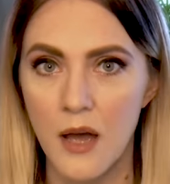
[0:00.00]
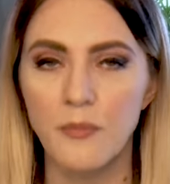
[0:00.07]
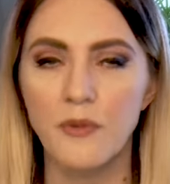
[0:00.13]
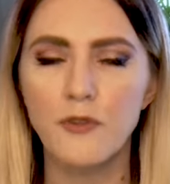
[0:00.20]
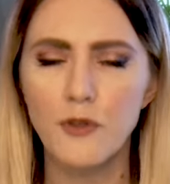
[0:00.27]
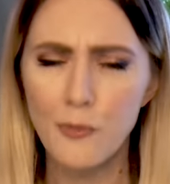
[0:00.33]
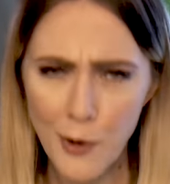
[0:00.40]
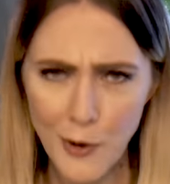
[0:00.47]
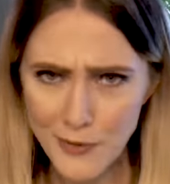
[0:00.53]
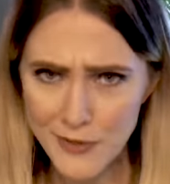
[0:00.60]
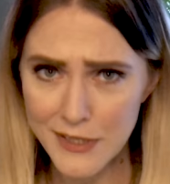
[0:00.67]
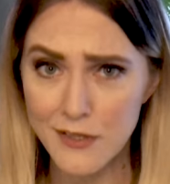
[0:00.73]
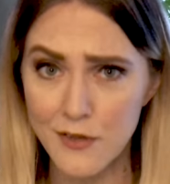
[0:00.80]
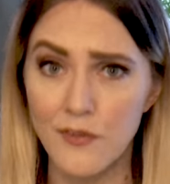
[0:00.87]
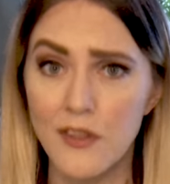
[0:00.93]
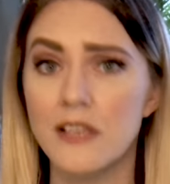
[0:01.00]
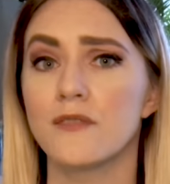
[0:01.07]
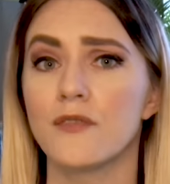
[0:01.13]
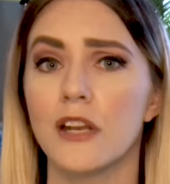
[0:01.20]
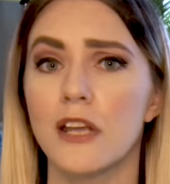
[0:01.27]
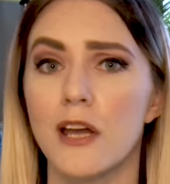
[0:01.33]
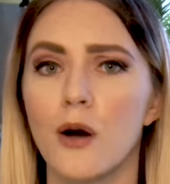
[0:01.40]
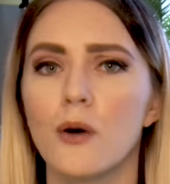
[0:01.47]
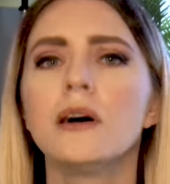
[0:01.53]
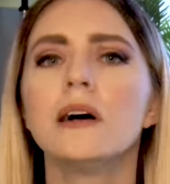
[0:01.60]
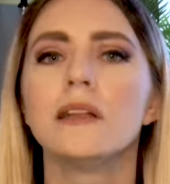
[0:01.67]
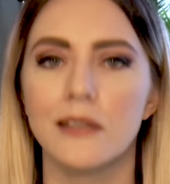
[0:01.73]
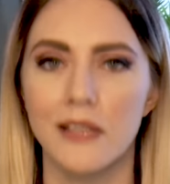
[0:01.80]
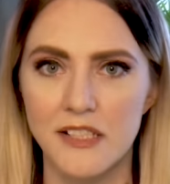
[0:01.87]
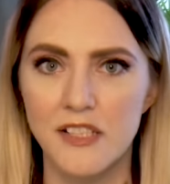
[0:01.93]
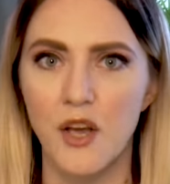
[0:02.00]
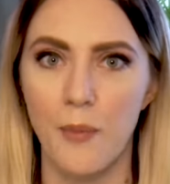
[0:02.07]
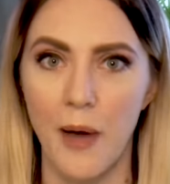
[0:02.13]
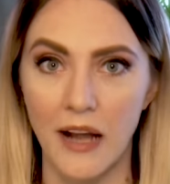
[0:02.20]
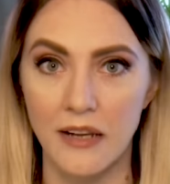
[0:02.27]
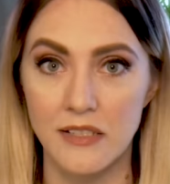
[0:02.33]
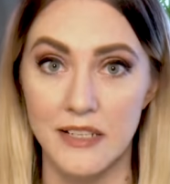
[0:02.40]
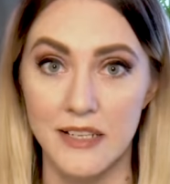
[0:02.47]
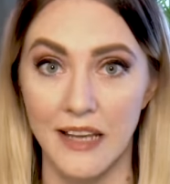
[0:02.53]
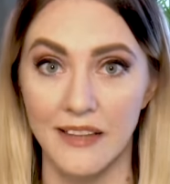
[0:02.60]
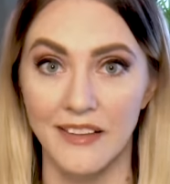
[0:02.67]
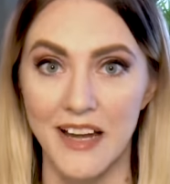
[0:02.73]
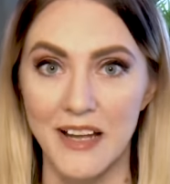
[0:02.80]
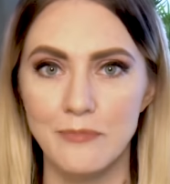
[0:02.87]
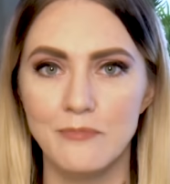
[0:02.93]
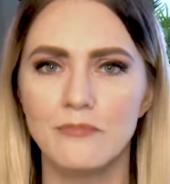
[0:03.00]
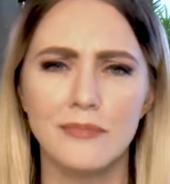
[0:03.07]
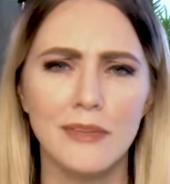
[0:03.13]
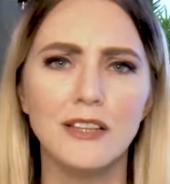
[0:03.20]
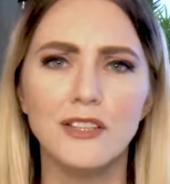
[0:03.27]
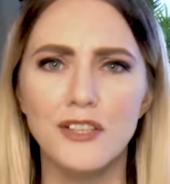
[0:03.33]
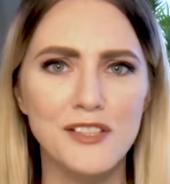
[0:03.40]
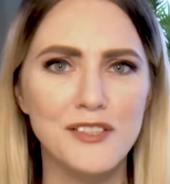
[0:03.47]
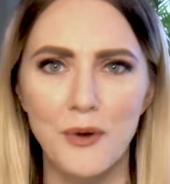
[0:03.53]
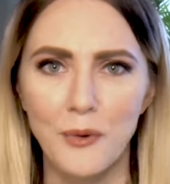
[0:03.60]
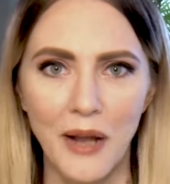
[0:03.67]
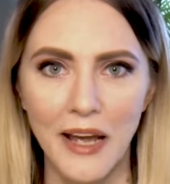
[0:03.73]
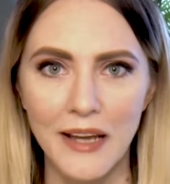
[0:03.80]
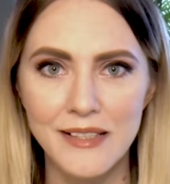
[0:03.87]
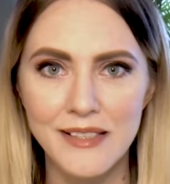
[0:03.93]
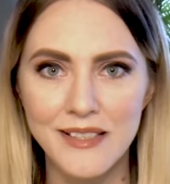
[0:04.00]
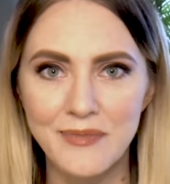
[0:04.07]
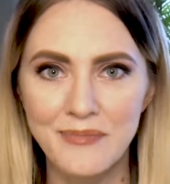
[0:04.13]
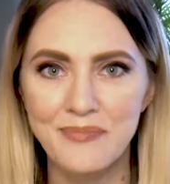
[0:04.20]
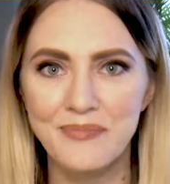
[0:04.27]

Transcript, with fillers: But for the purposes of this video, let's go back to daylight. It looks so nice.